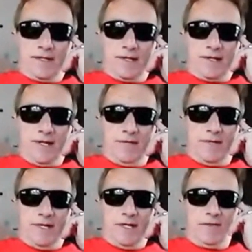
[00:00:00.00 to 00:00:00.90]
As I
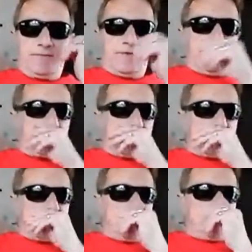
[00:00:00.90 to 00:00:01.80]
said on my
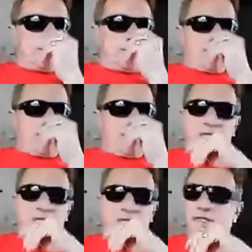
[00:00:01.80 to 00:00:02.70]
previous upload that's
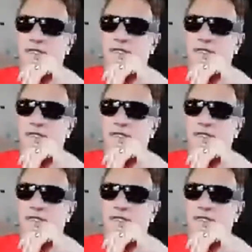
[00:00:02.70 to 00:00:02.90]
coming up,